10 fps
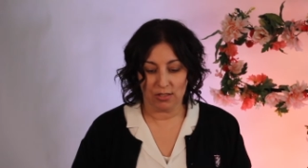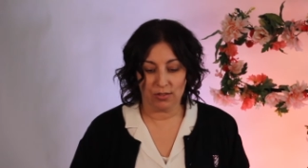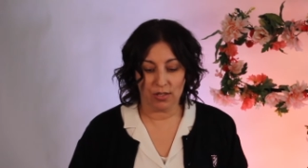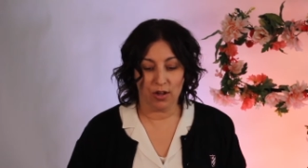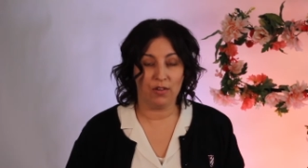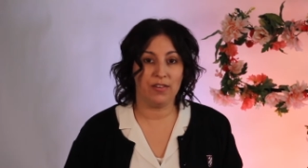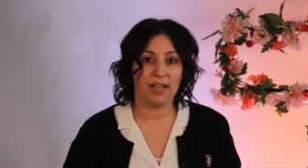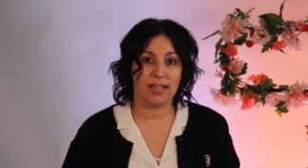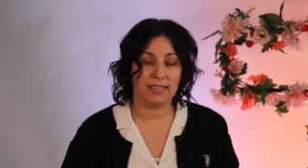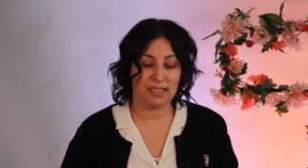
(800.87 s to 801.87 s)
due to COVID
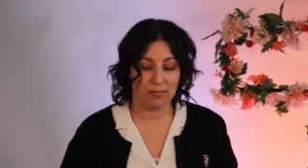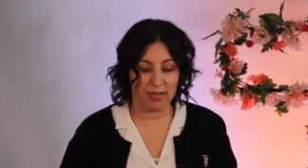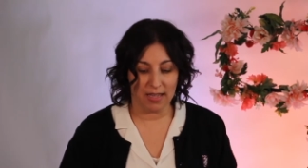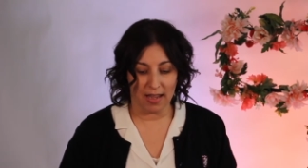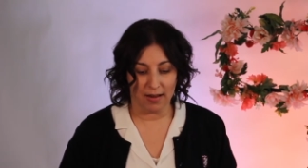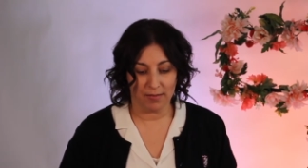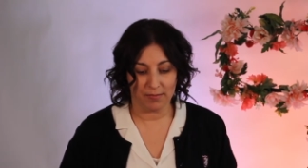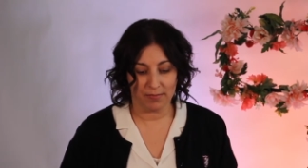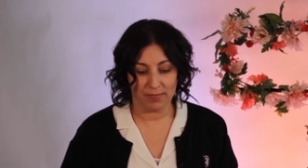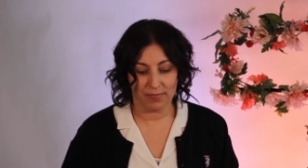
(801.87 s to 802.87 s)
19
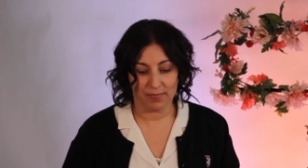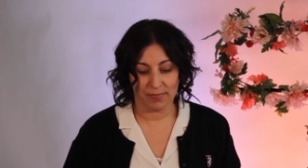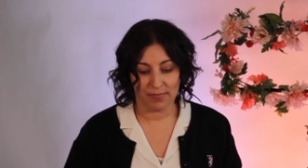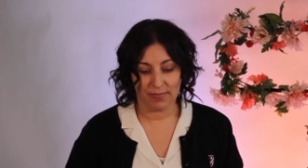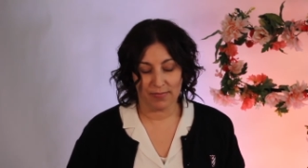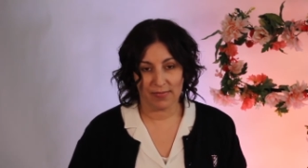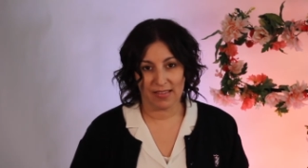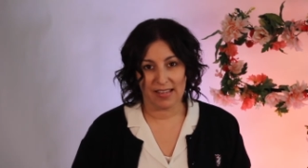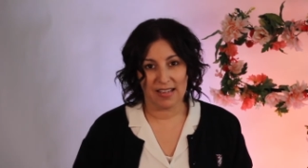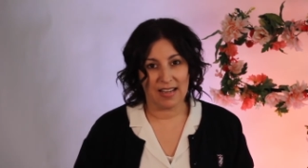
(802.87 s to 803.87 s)

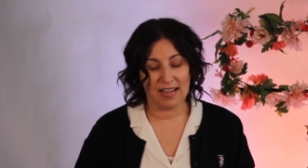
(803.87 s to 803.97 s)
began.